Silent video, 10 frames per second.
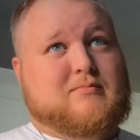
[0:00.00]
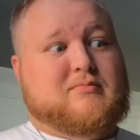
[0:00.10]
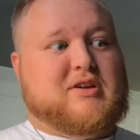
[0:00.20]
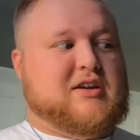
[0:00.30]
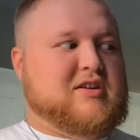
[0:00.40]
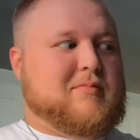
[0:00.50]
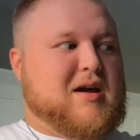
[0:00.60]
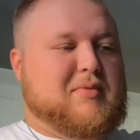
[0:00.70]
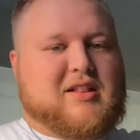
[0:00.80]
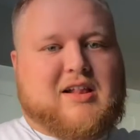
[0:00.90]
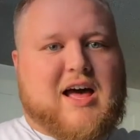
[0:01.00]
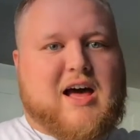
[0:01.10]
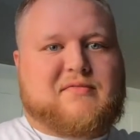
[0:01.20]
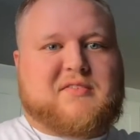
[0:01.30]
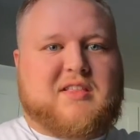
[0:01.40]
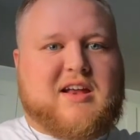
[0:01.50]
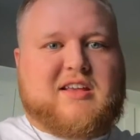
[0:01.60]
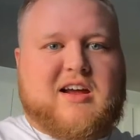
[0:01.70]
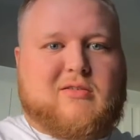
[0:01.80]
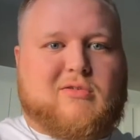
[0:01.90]
Delta may be left, and they
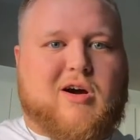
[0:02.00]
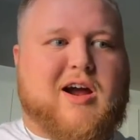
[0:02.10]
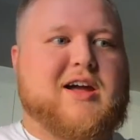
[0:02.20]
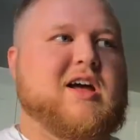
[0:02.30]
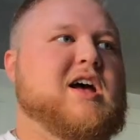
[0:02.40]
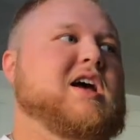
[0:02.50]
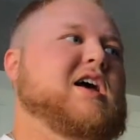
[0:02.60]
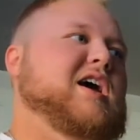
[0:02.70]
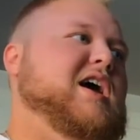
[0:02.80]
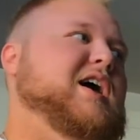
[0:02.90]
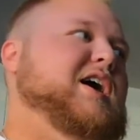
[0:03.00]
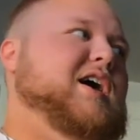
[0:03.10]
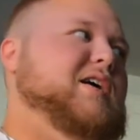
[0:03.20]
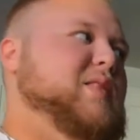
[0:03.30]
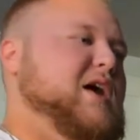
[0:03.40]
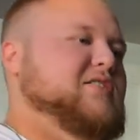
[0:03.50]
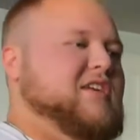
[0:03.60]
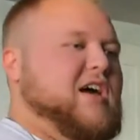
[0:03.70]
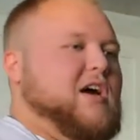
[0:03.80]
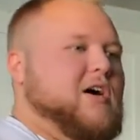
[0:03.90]
take a right, and they
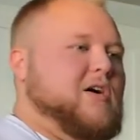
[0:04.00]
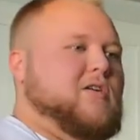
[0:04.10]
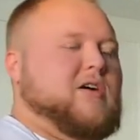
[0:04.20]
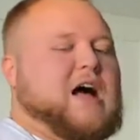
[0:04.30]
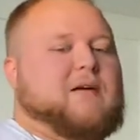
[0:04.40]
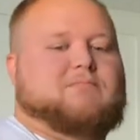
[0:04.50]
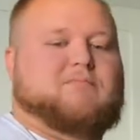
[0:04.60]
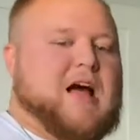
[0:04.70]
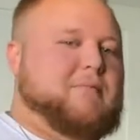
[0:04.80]
say, "Oh, I